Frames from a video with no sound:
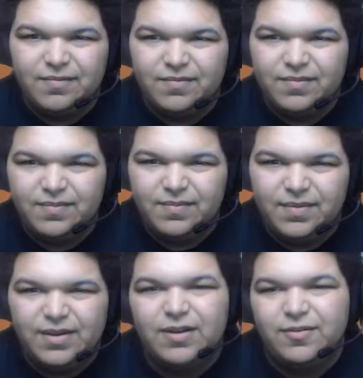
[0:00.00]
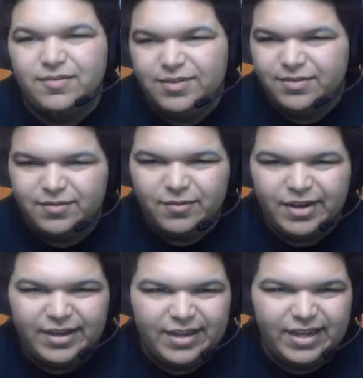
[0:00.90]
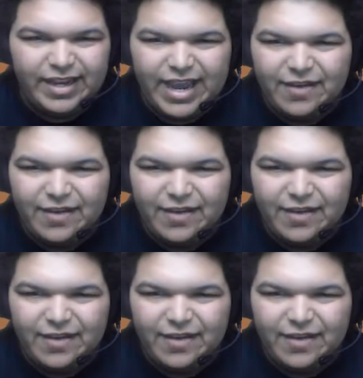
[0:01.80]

than... Oh, dude, why can, like,